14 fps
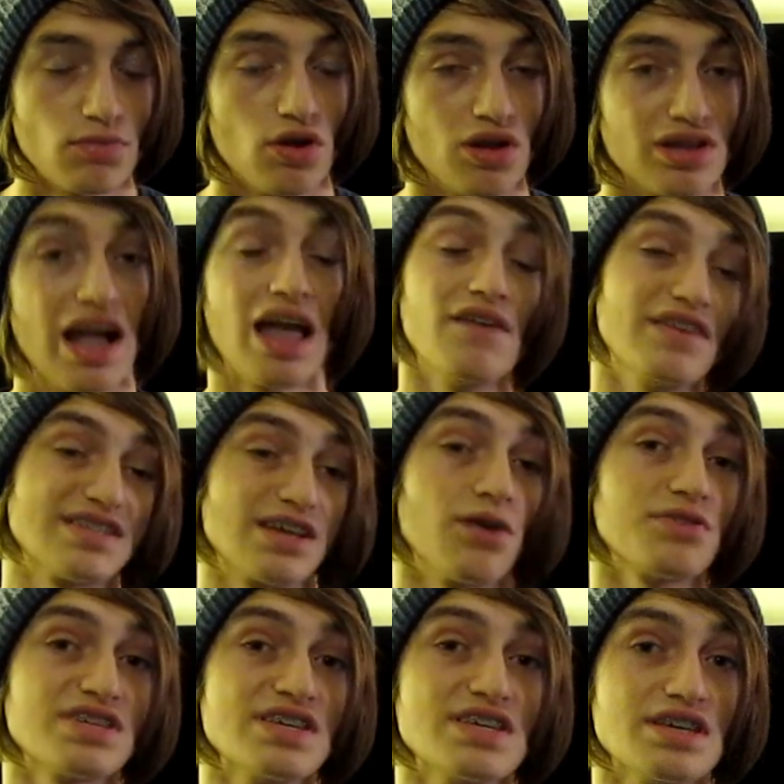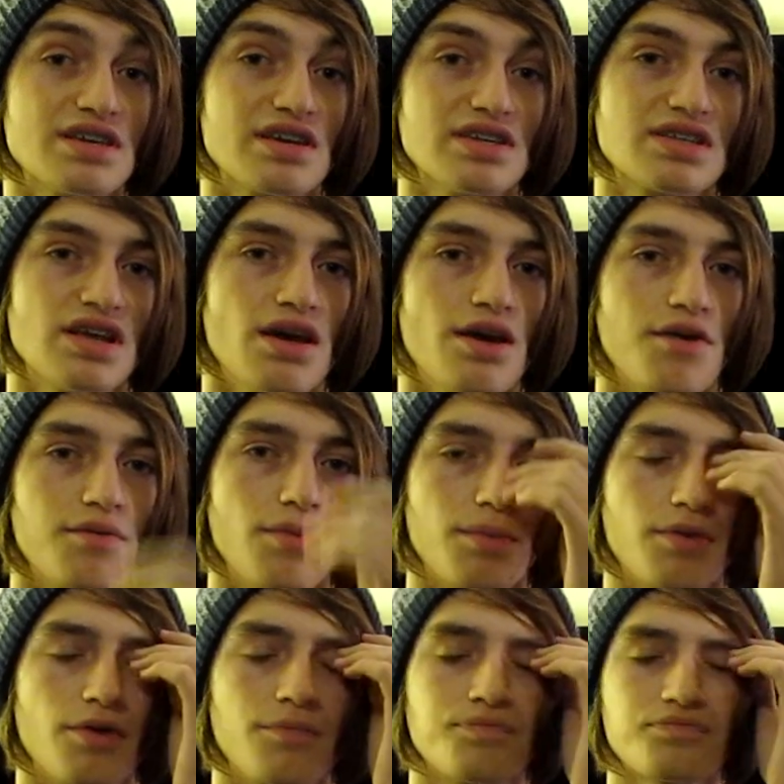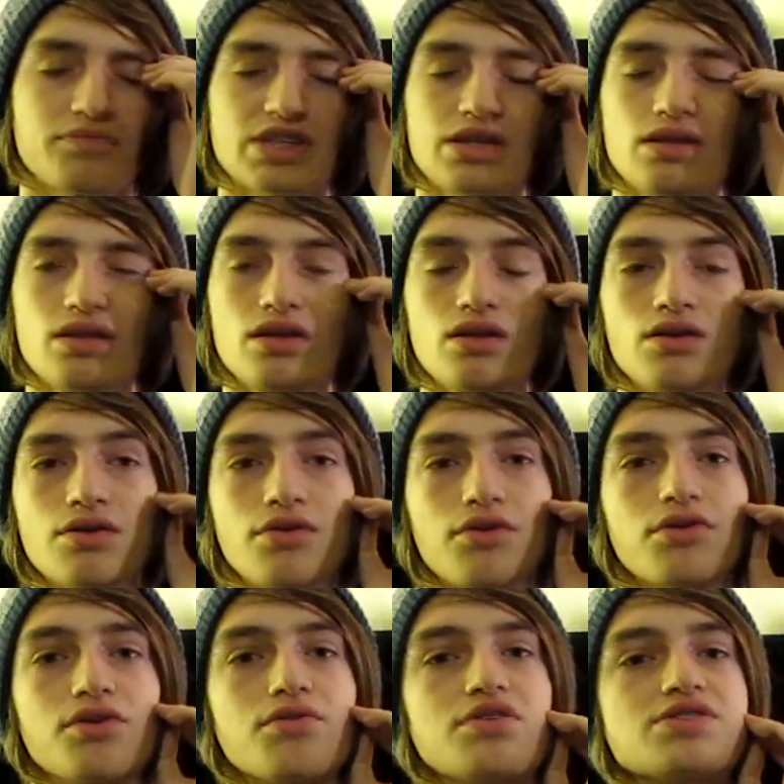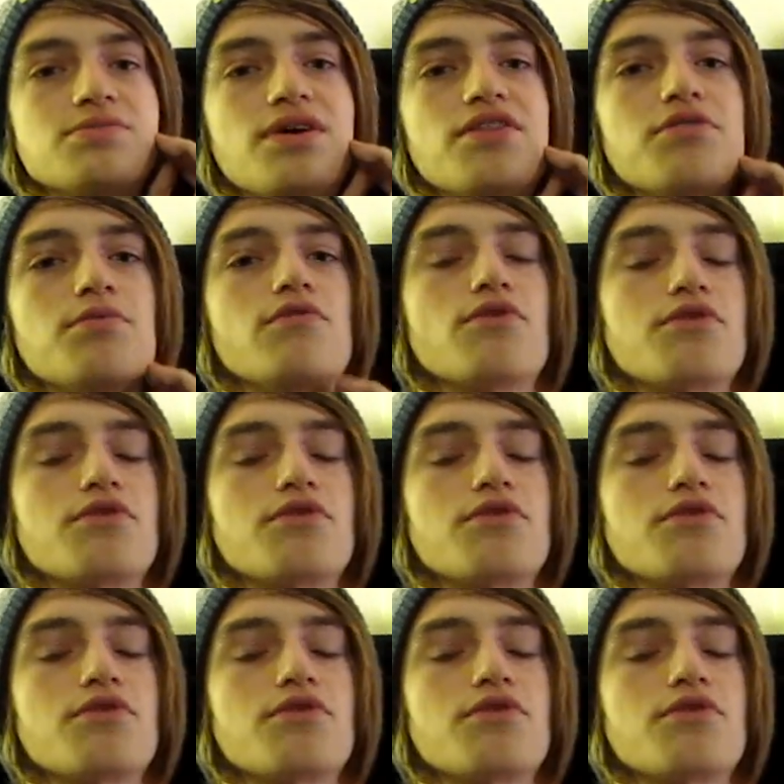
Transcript: Well, live it's LTE, because remember earlier this month,